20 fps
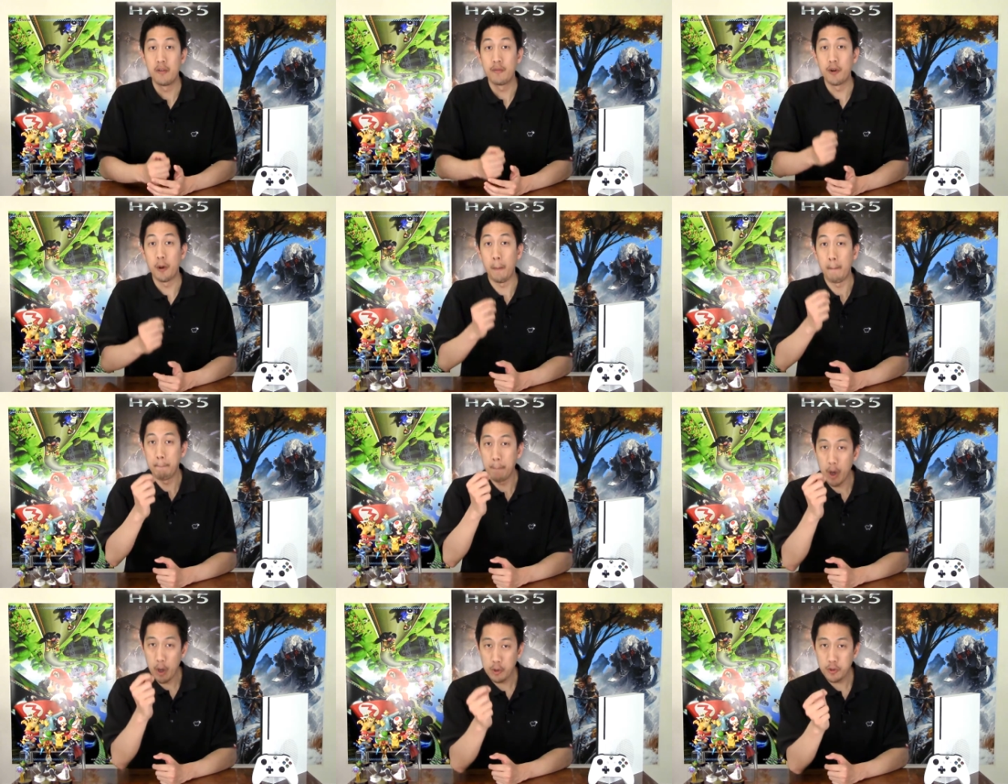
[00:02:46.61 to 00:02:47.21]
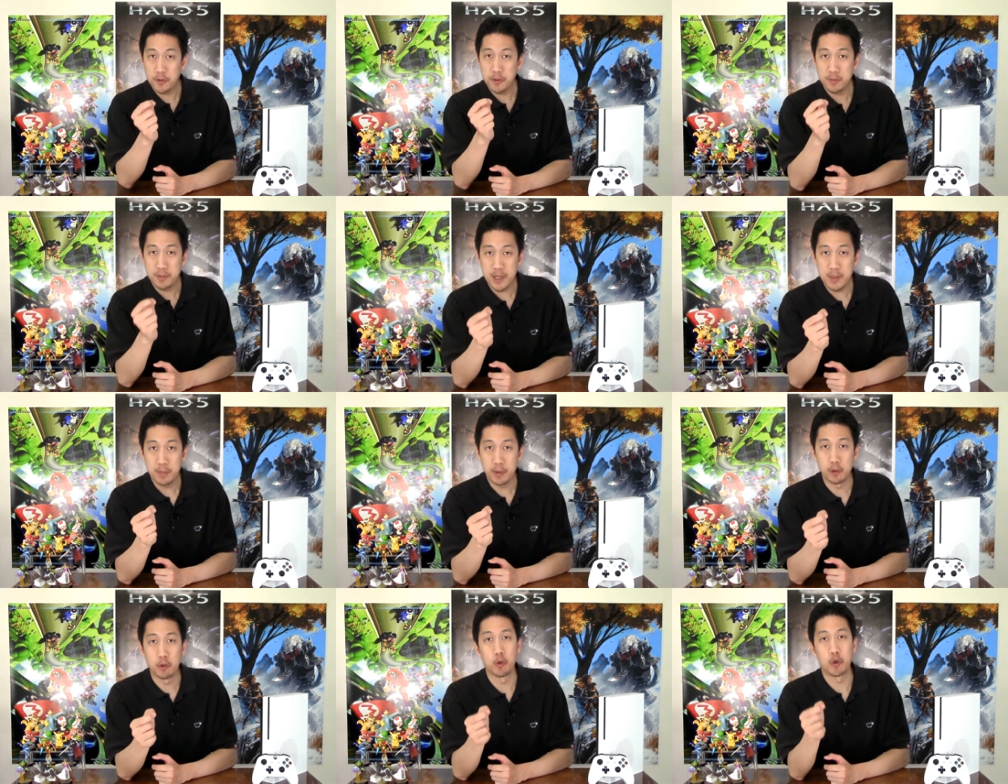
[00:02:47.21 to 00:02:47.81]
For most
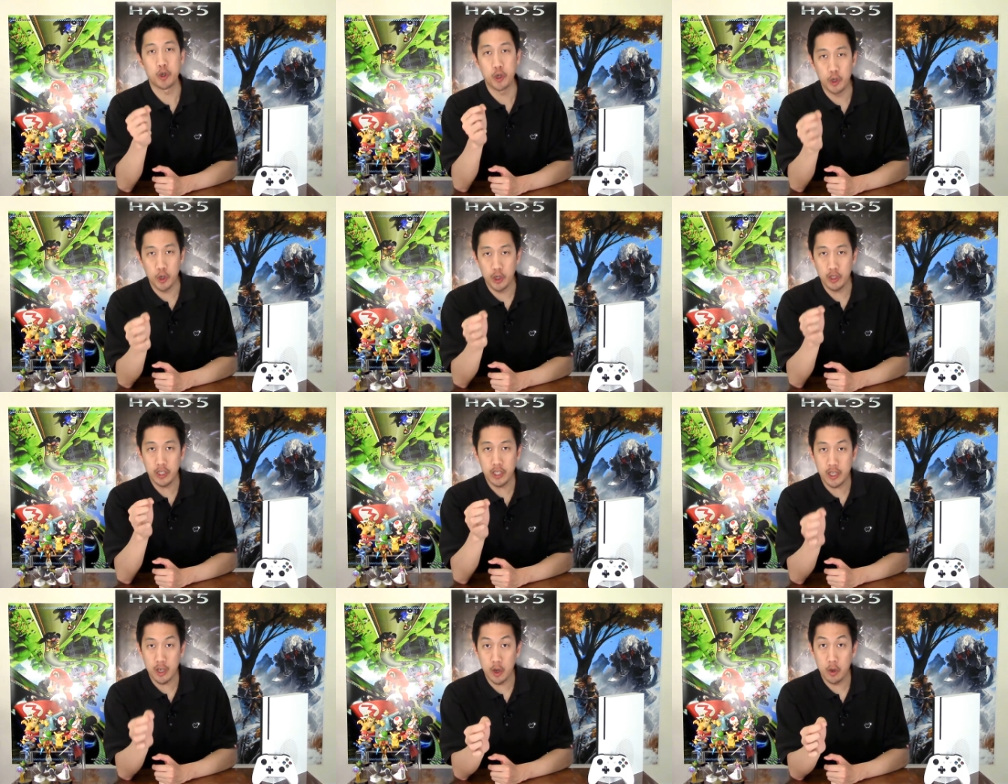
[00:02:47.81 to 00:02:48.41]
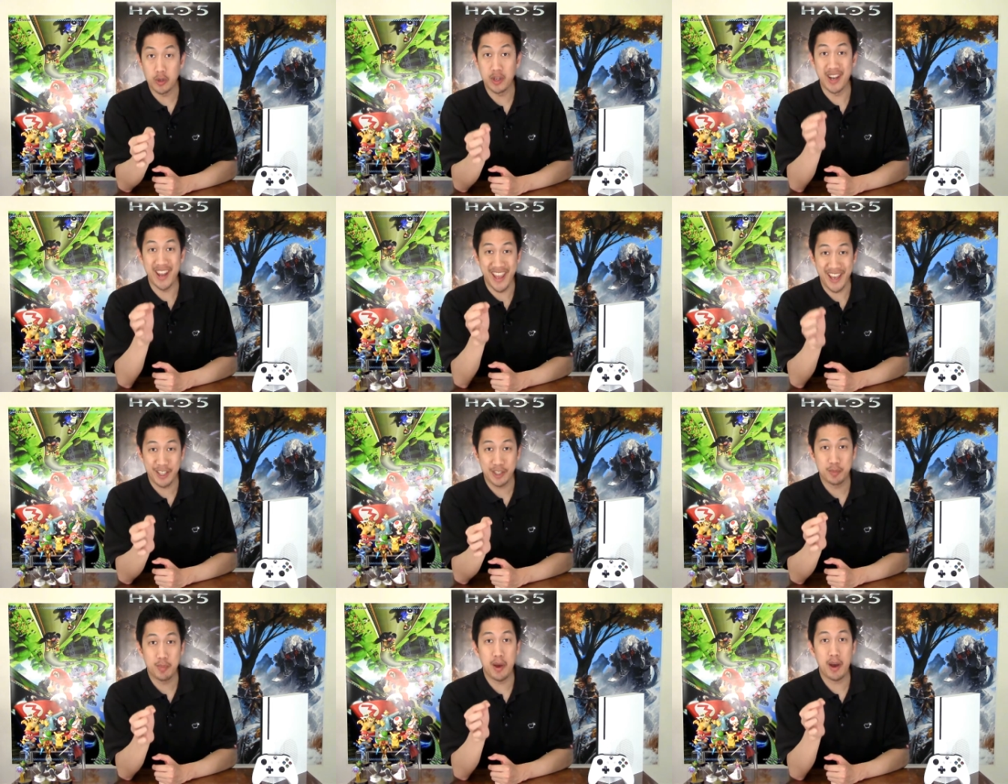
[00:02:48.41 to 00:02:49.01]
people who currently own an
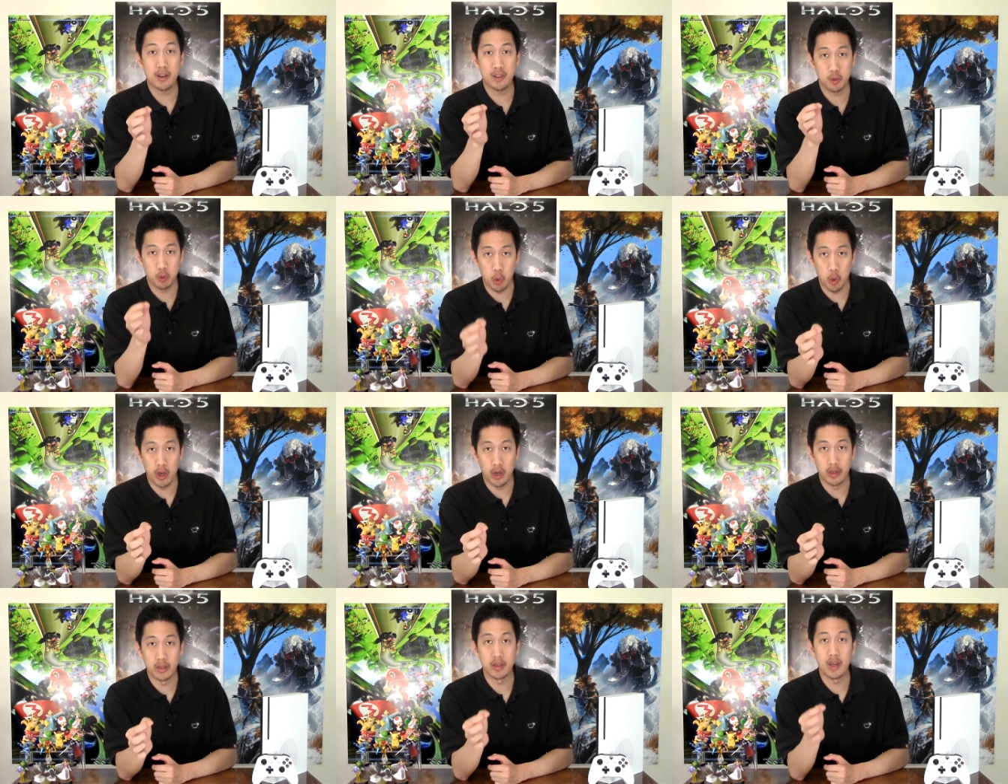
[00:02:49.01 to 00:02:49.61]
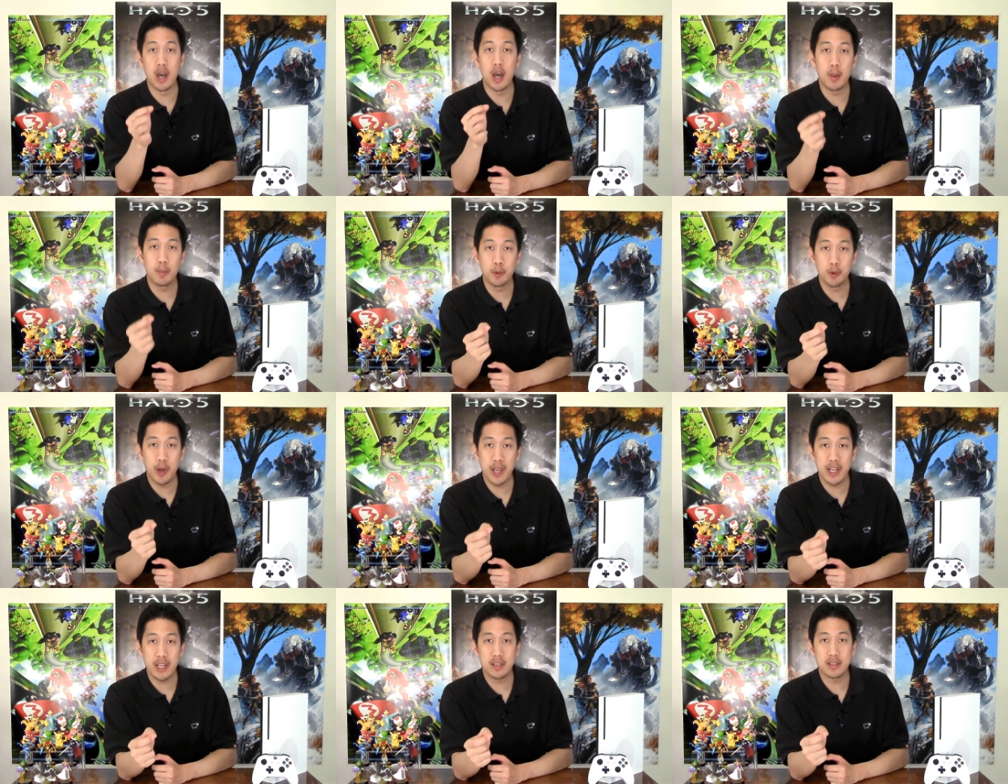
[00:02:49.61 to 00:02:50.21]
Xbox One,
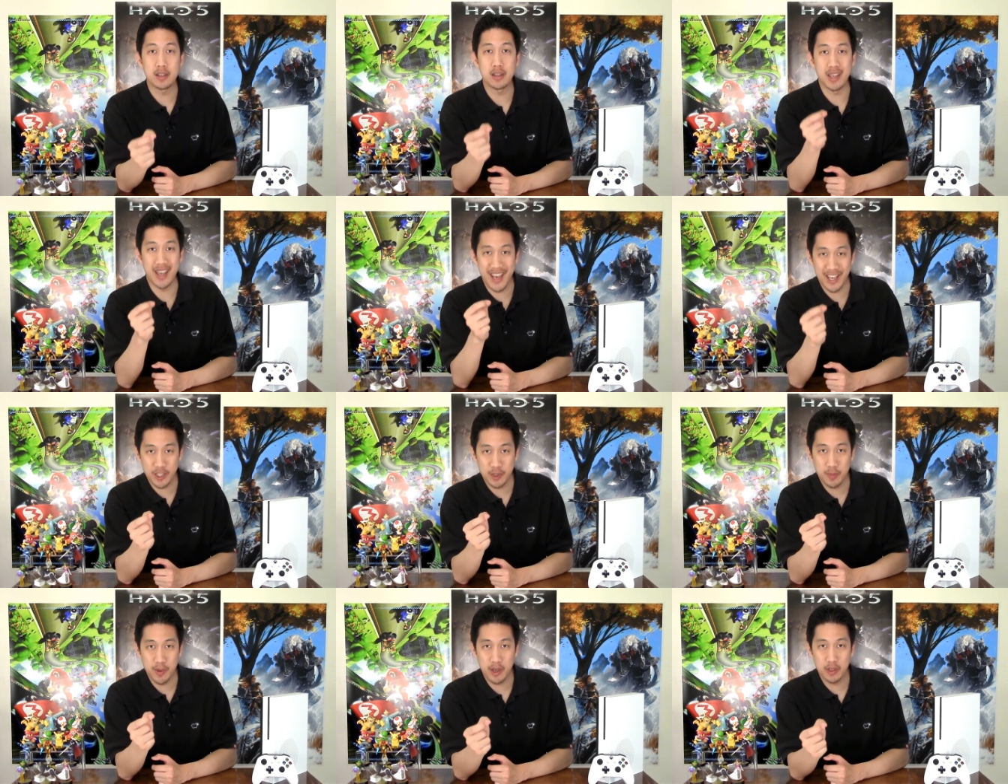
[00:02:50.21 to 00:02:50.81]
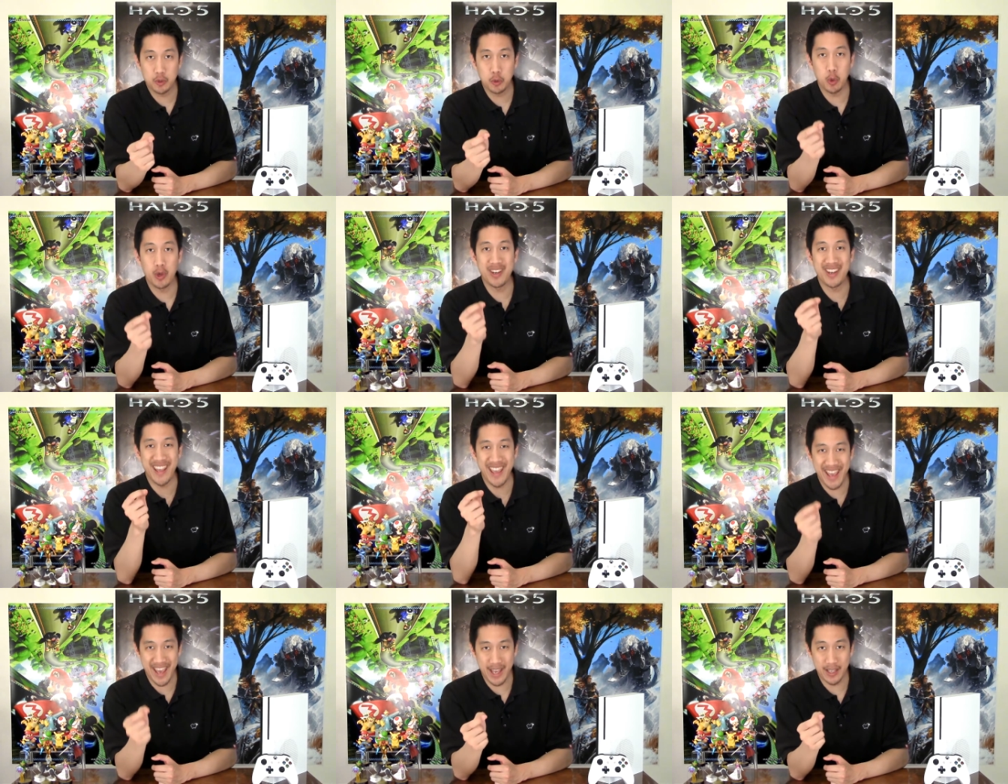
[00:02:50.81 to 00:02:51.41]
upgrading to the Xbox One
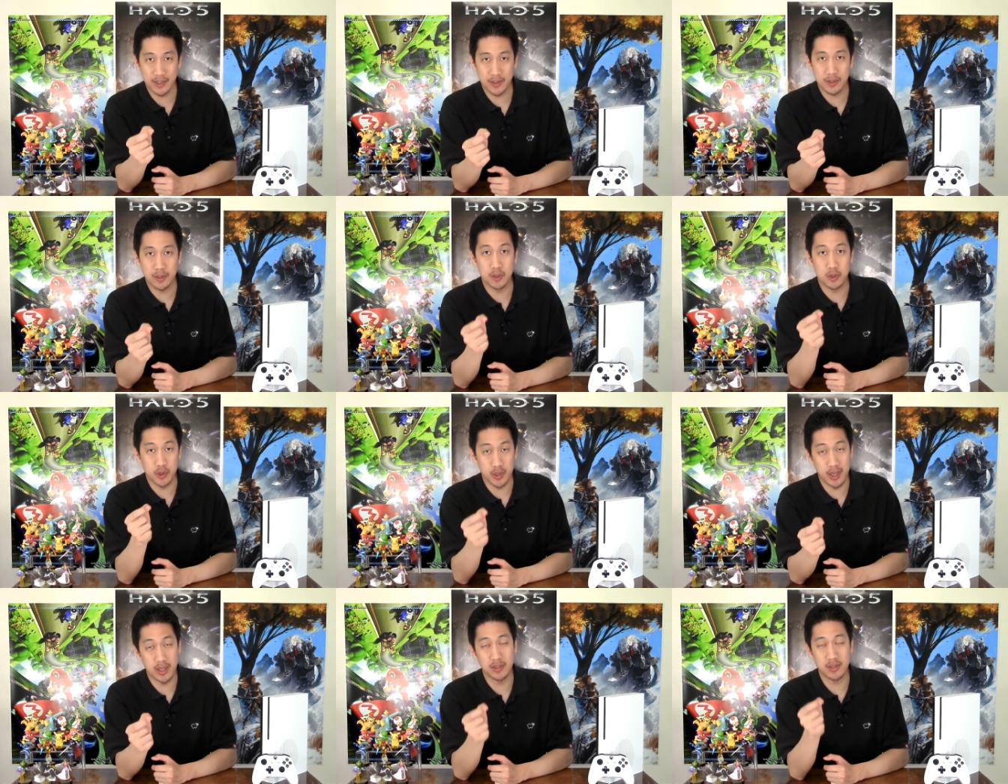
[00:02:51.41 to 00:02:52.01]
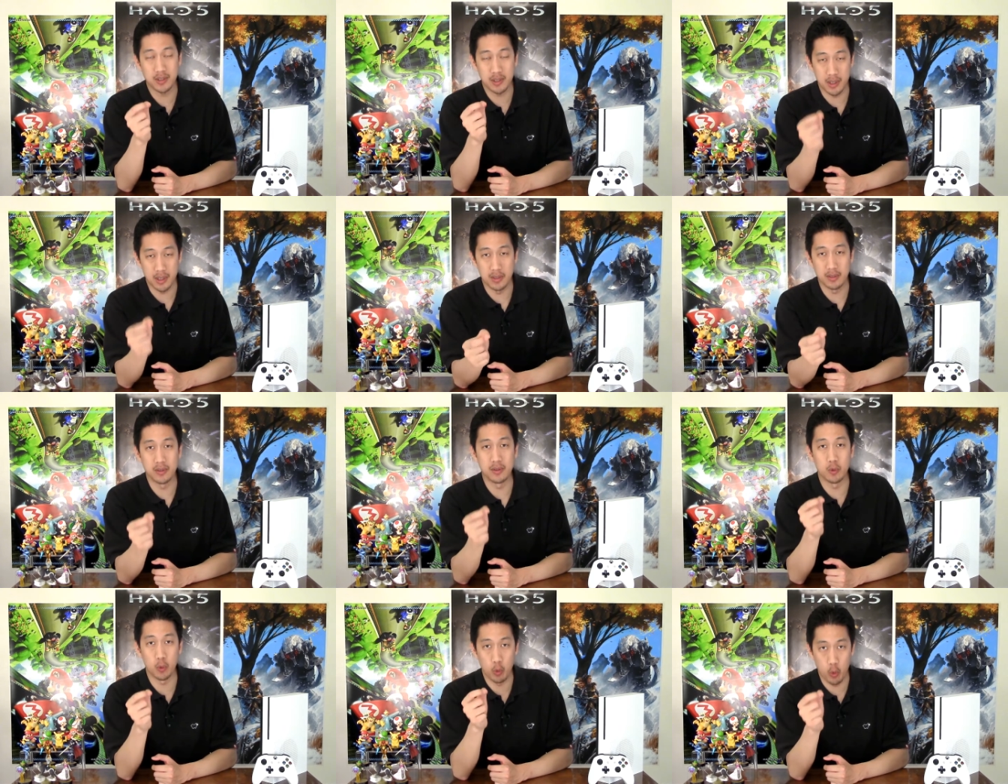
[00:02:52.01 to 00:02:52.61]
S just
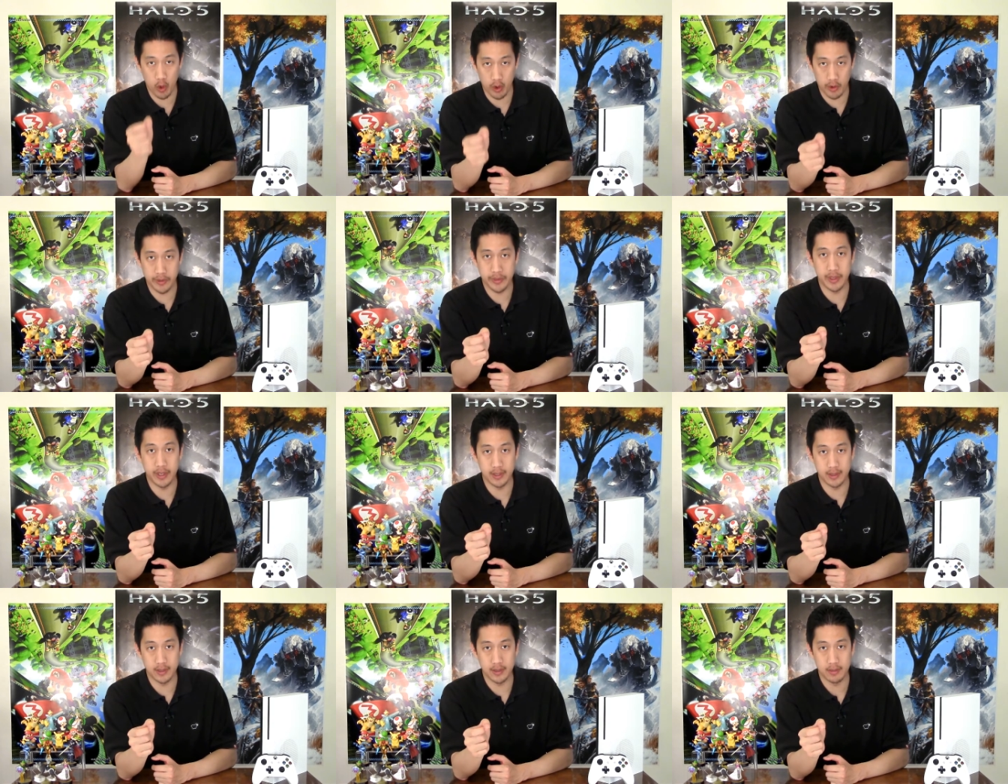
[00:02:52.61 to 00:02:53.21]
isn't worth it.